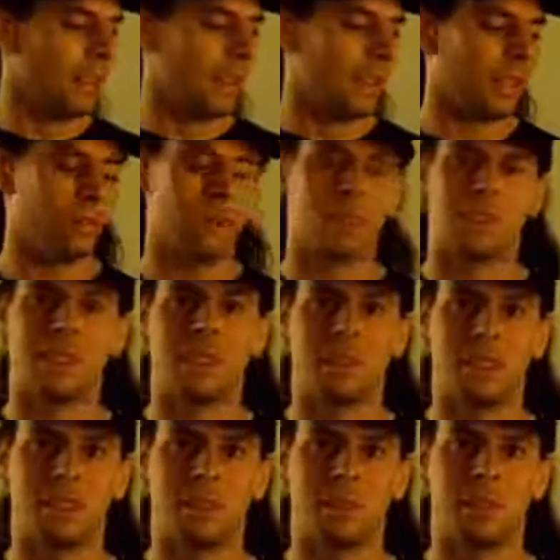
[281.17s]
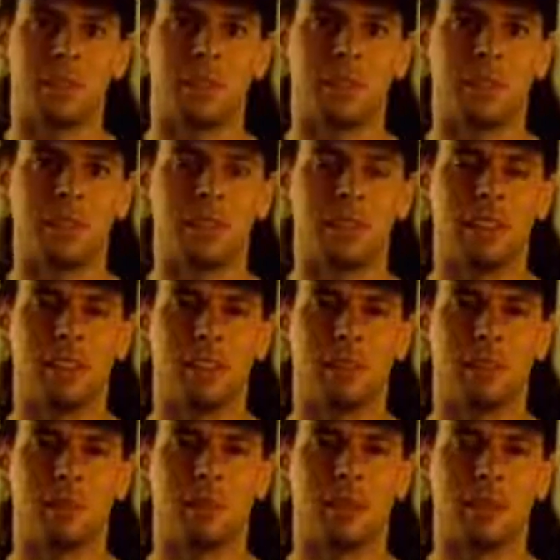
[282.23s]
And when stuff like this becomes easy,
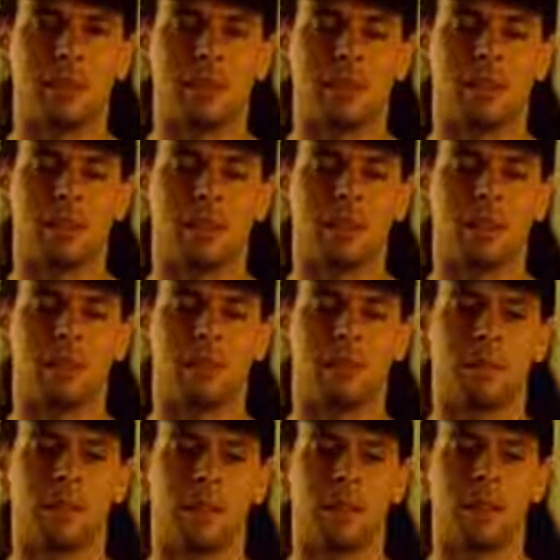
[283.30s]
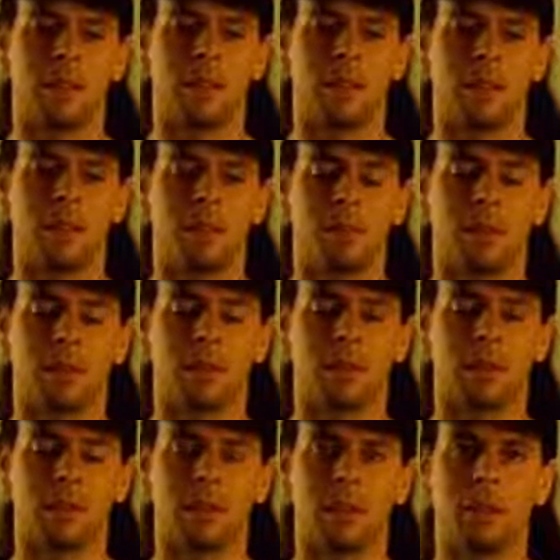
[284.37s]
this basic stuff, then it makes
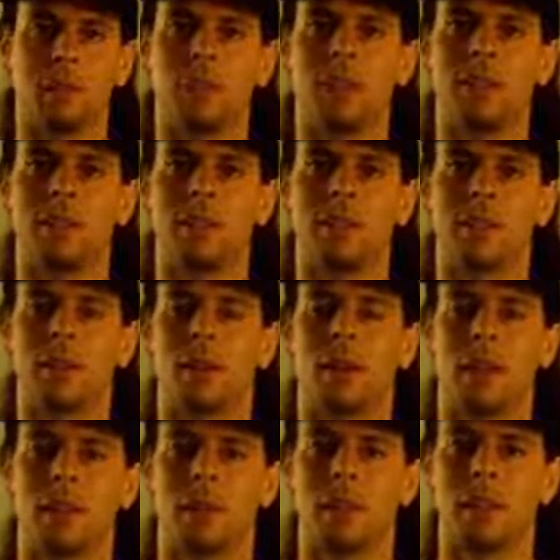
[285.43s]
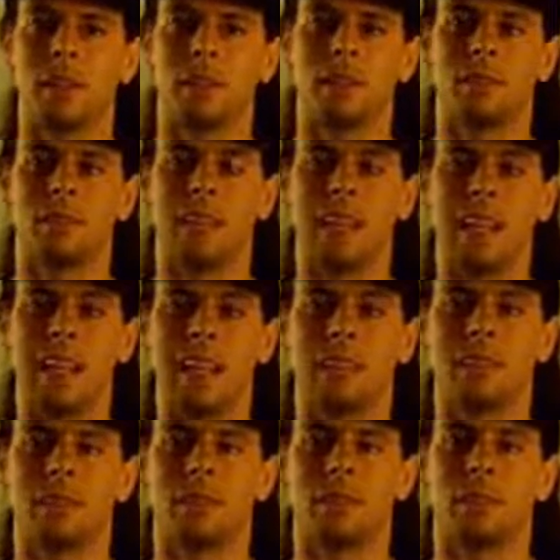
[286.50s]
the learning process for other things a
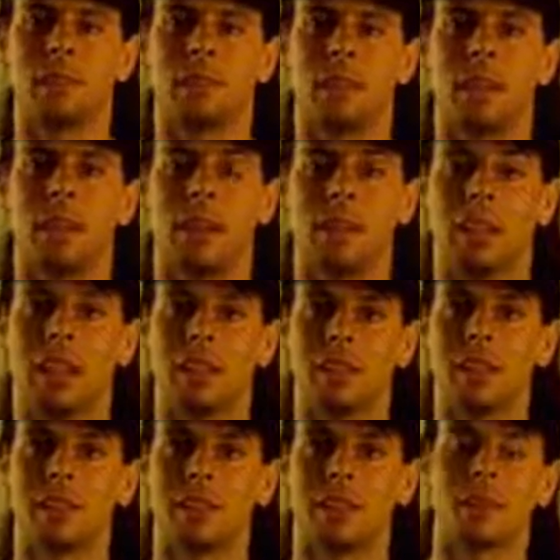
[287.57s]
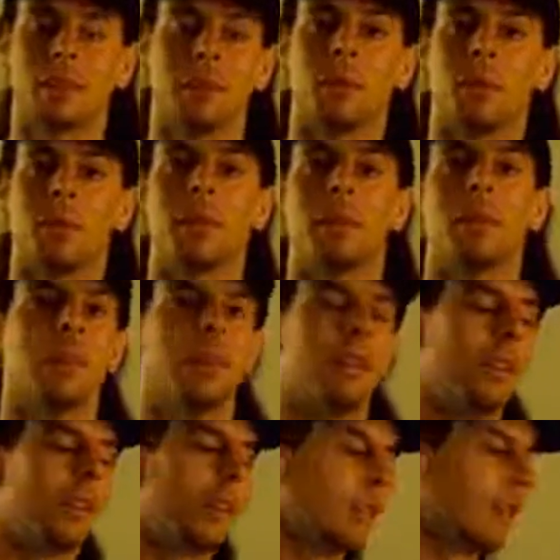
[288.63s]
lot, a lot easier for you.
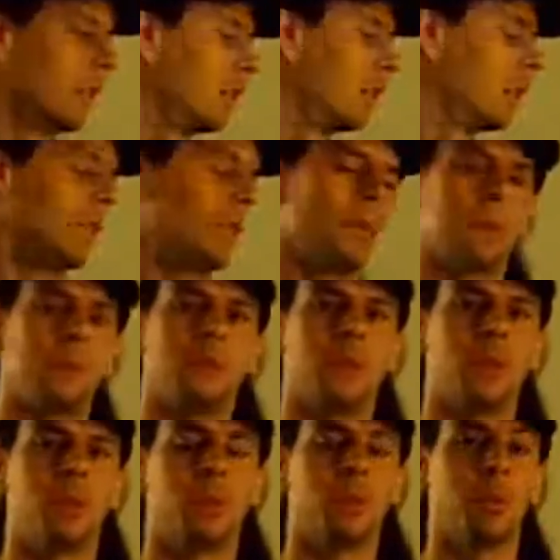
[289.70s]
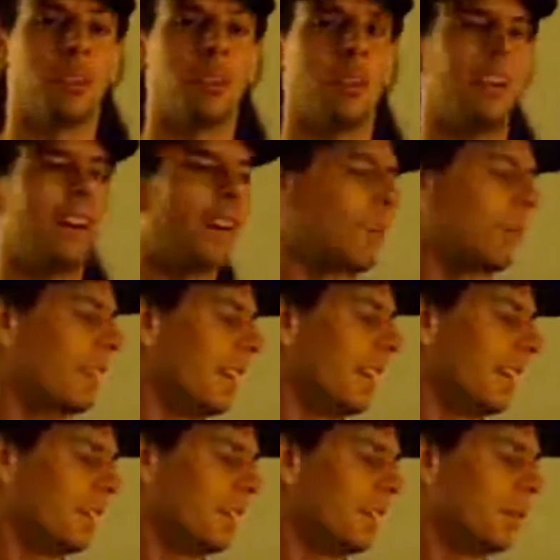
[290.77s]
So do your homework now,
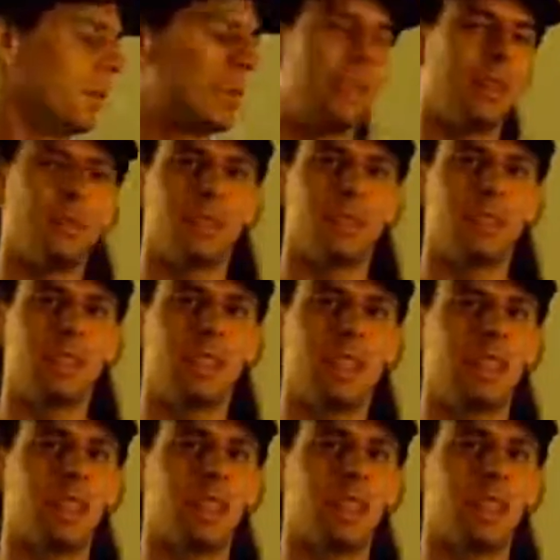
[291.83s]
and you'll be thankful you did